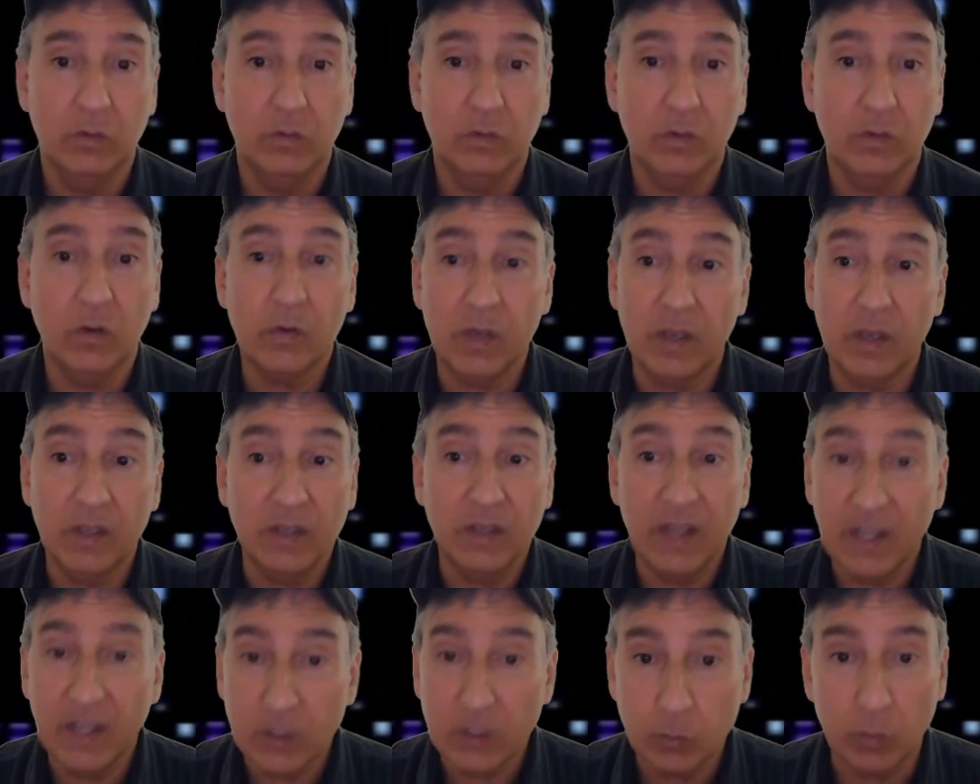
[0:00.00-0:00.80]
Okay,
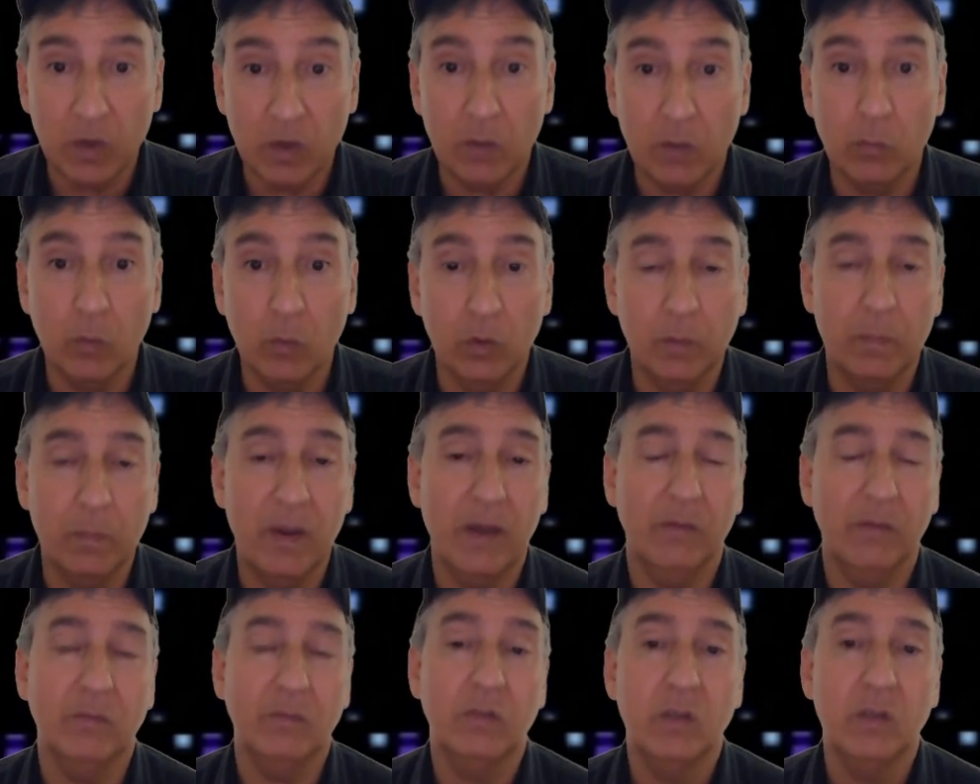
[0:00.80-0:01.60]
that's what I'm all
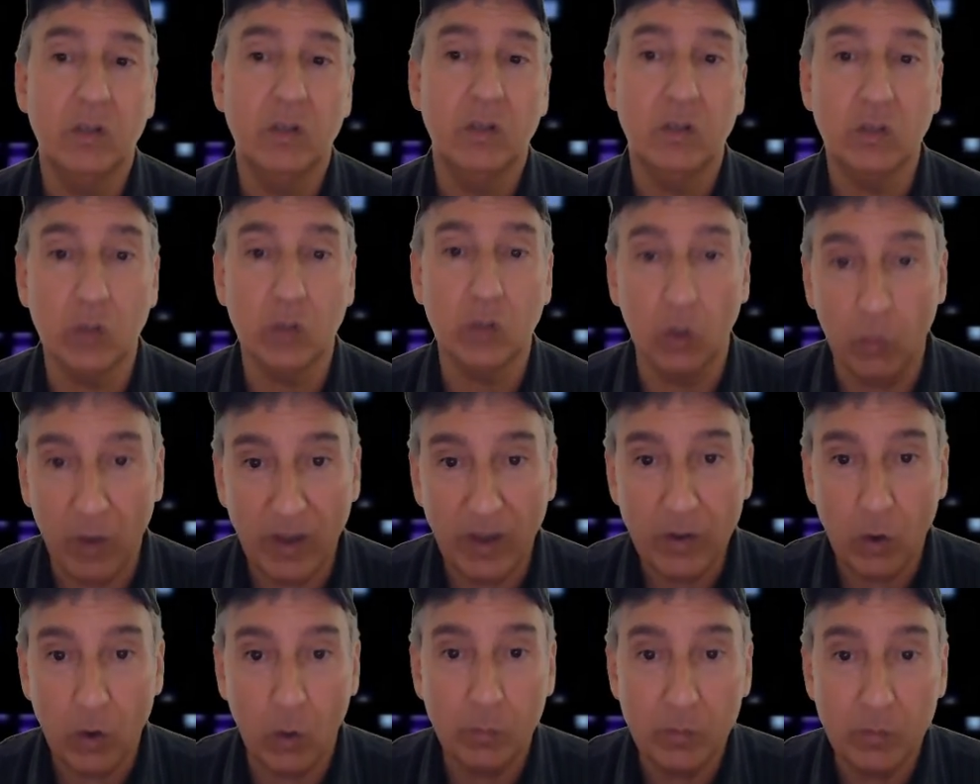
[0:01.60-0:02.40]
about. So I
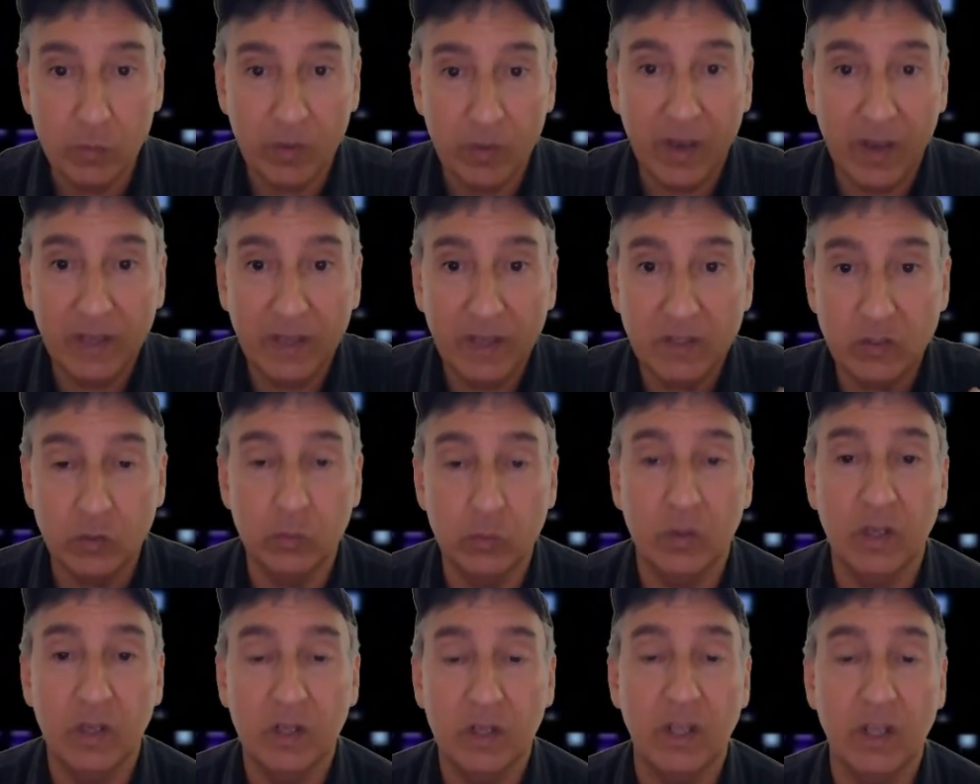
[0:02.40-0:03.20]
hope you guys do
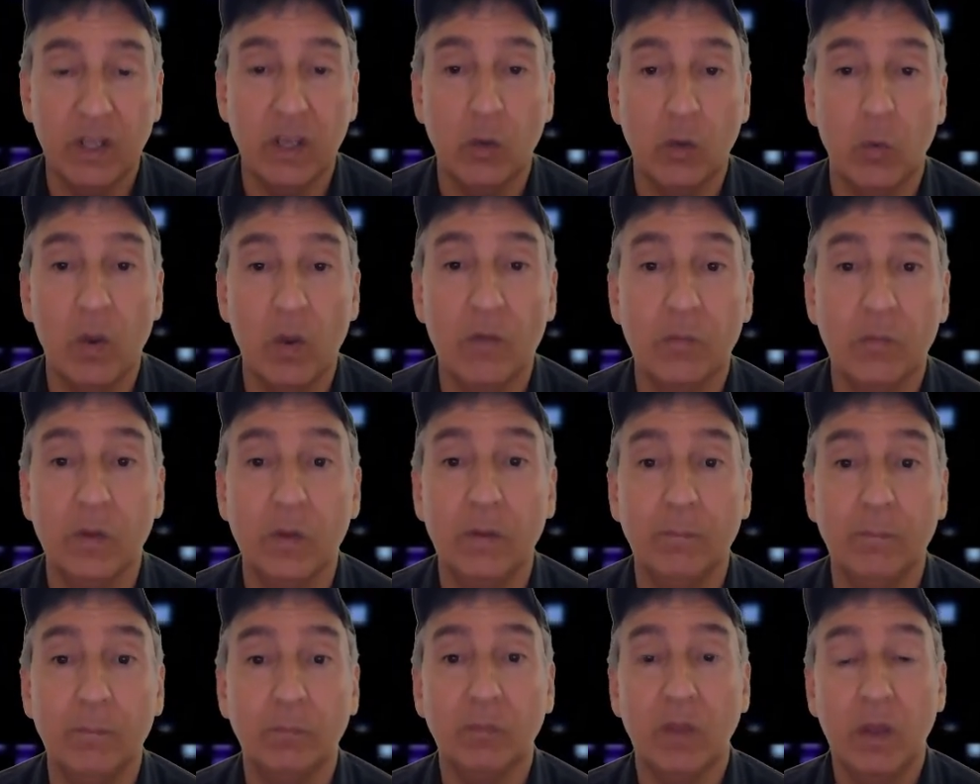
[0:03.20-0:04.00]
get a takeaway from
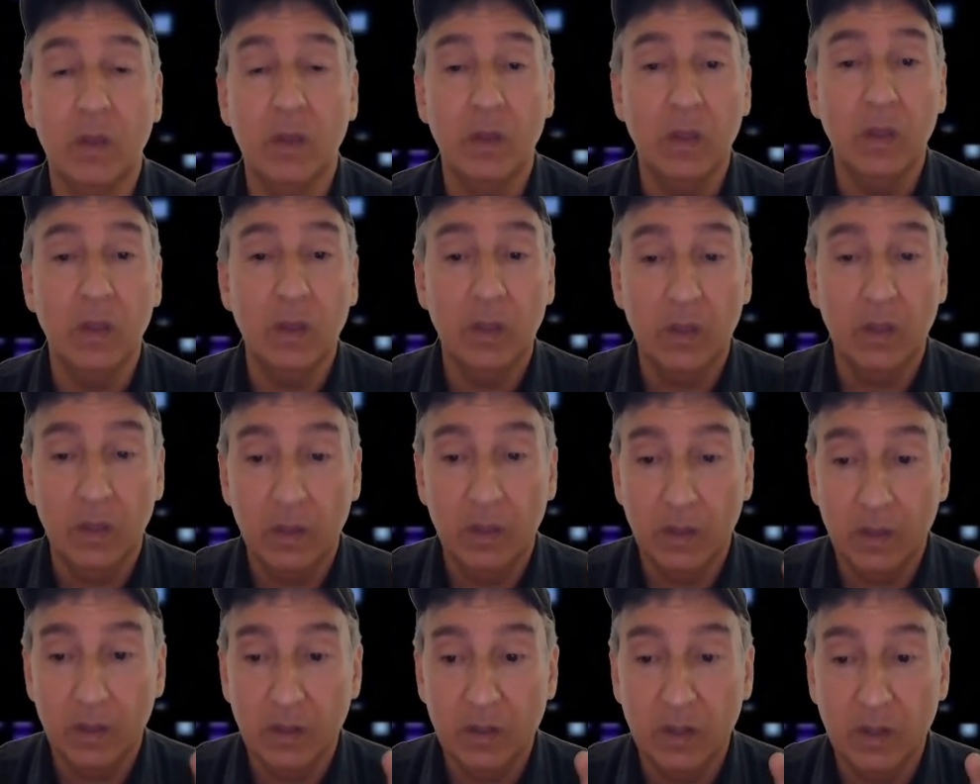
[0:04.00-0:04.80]
it.
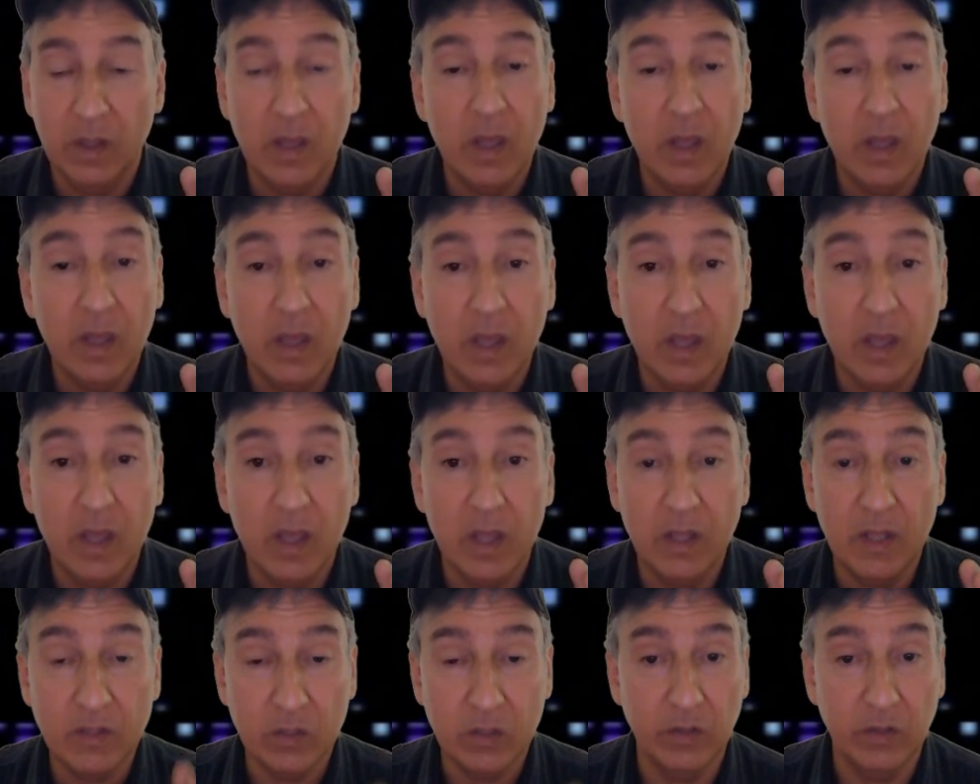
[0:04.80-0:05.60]

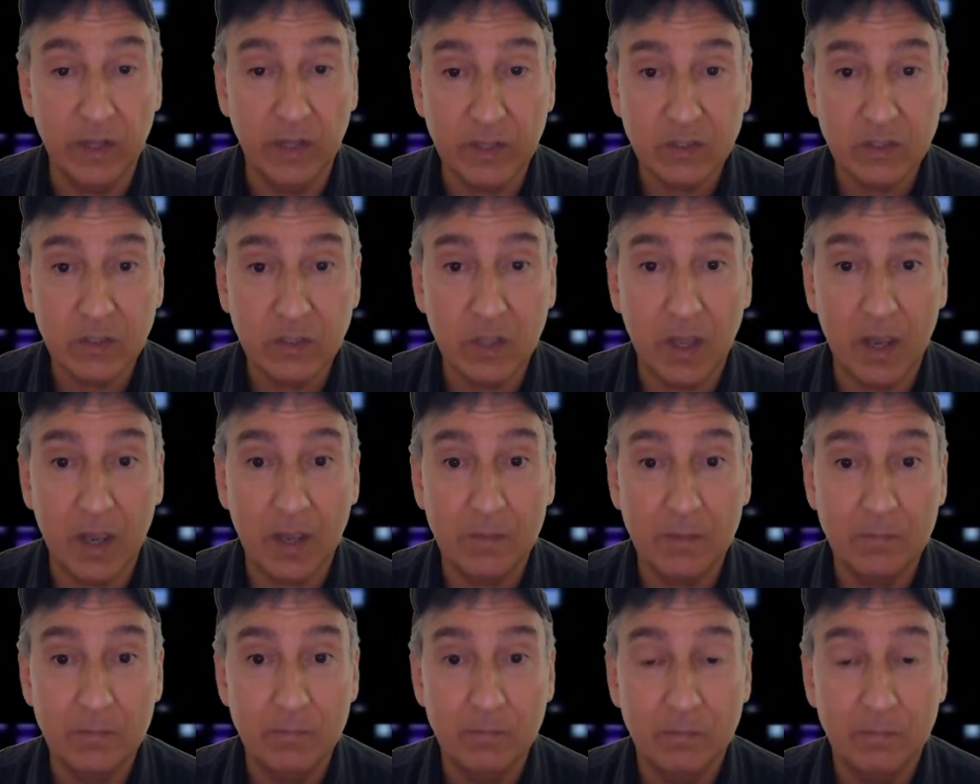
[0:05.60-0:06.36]
Until next time,